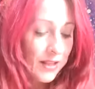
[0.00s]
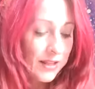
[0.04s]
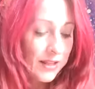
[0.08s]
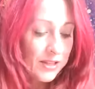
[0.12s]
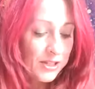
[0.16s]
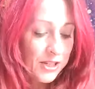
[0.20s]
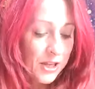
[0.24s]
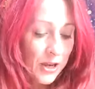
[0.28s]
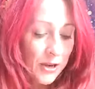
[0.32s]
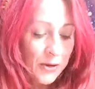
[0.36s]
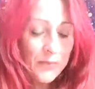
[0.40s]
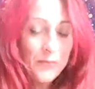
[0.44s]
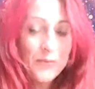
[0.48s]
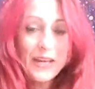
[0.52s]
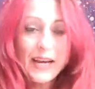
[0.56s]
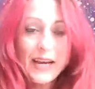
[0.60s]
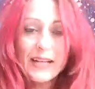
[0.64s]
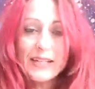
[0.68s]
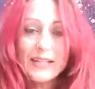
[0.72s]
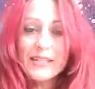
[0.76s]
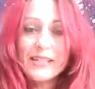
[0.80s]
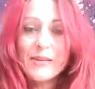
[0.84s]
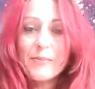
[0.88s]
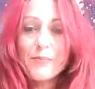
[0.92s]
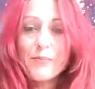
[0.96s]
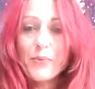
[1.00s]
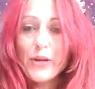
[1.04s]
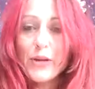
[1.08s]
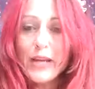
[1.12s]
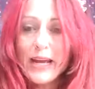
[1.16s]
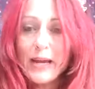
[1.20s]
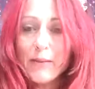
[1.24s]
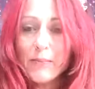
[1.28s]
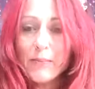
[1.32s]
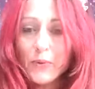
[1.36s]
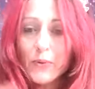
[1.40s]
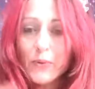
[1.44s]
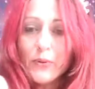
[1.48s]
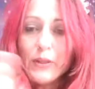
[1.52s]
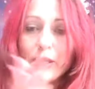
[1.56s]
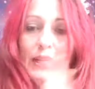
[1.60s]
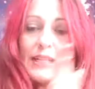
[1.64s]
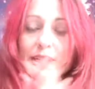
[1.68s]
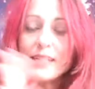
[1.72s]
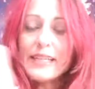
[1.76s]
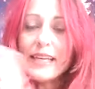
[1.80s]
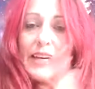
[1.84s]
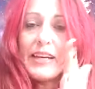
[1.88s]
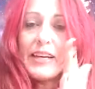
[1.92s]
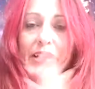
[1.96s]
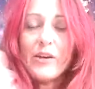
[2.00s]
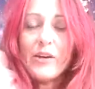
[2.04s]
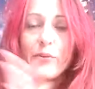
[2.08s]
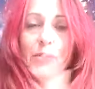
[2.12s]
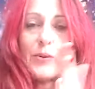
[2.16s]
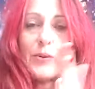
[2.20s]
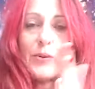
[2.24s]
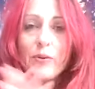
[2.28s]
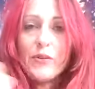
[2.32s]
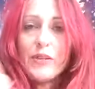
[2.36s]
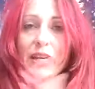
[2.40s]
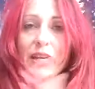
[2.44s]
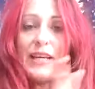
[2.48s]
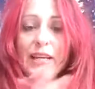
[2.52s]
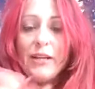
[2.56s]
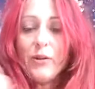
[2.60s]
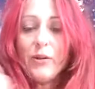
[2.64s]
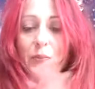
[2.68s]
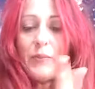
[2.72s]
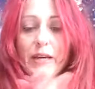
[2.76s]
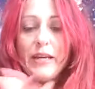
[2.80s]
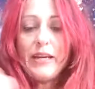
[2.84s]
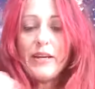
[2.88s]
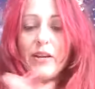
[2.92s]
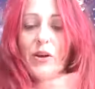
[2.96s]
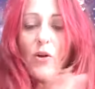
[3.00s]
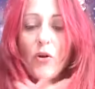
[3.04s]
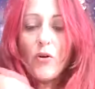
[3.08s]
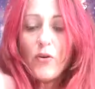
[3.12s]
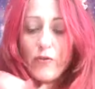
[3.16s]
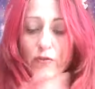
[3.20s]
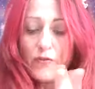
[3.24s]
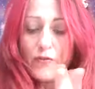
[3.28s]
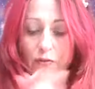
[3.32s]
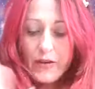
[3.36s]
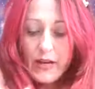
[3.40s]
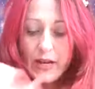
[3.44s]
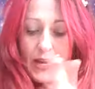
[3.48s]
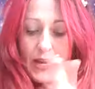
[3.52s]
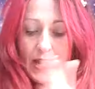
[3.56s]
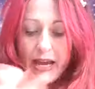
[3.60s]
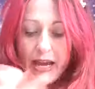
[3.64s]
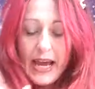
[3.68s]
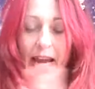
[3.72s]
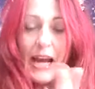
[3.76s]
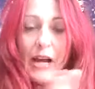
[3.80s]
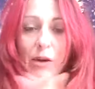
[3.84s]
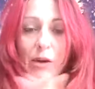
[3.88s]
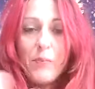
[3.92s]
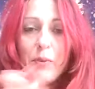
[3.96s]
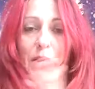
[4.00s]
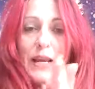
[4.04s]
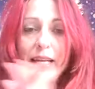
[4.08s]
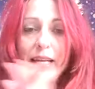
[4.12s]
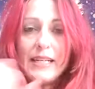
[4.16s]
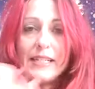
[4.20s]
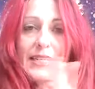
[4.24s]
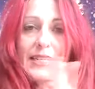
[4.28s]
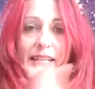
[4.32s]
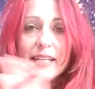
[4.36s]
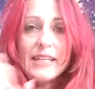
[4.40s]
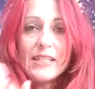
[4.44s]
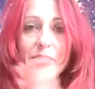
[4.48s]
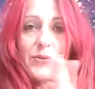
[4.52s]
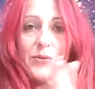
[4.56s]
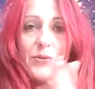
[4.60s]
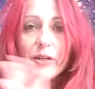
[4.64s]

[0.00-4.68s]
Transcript: So that's the preamble. Let's get going with a little bit of our blessings.